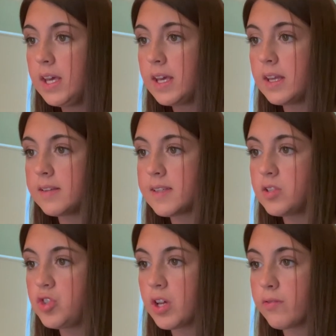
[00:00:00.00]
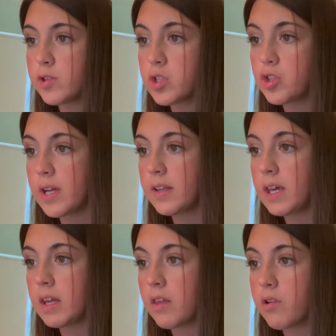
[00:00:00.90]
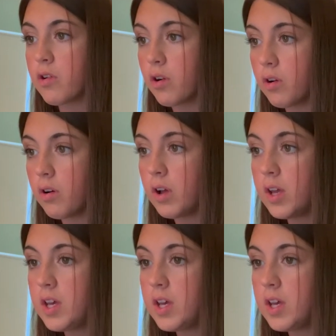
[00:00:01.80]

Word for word: and is in jail for strangling another girl.